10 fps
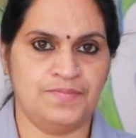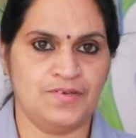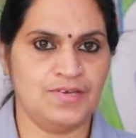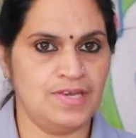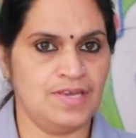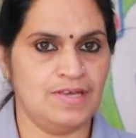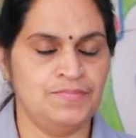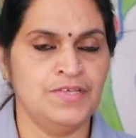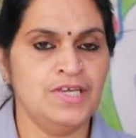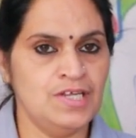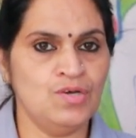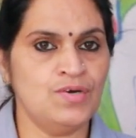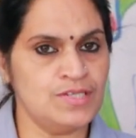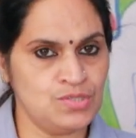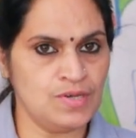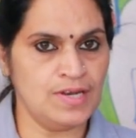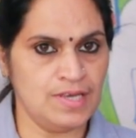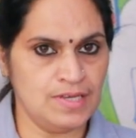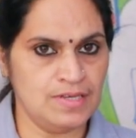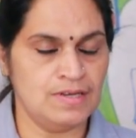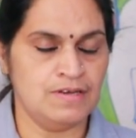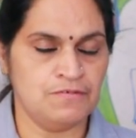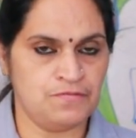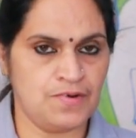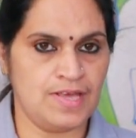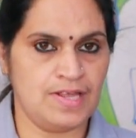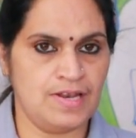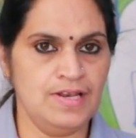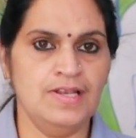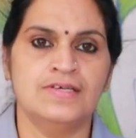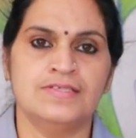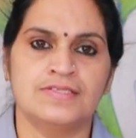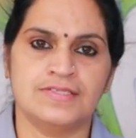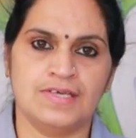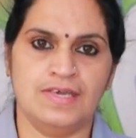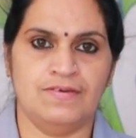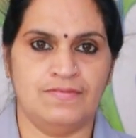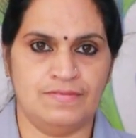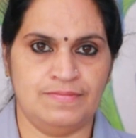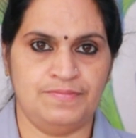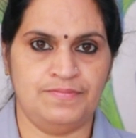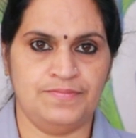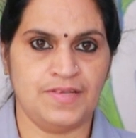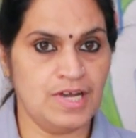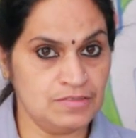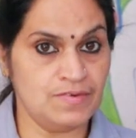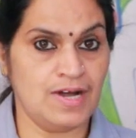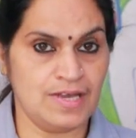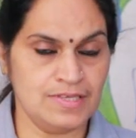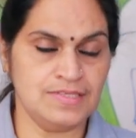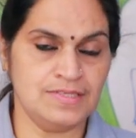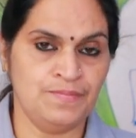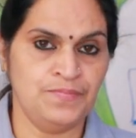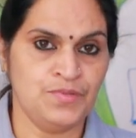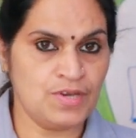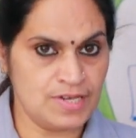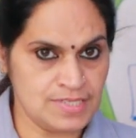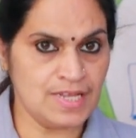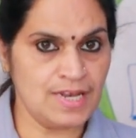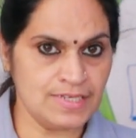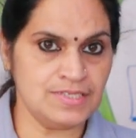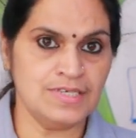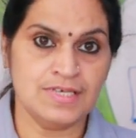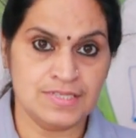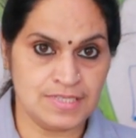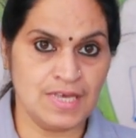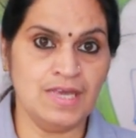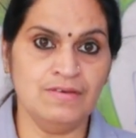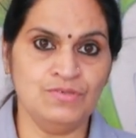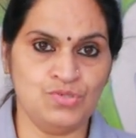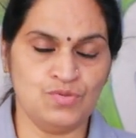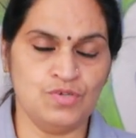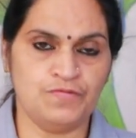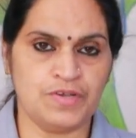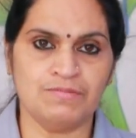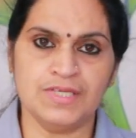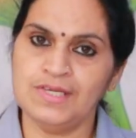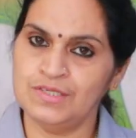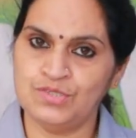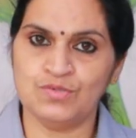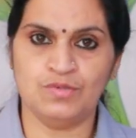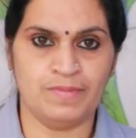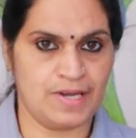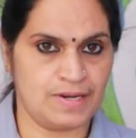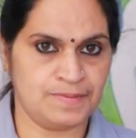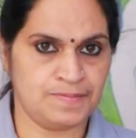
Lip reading: Okay. In order to click file, save. Otherwise, you can select save tool from the toolbar.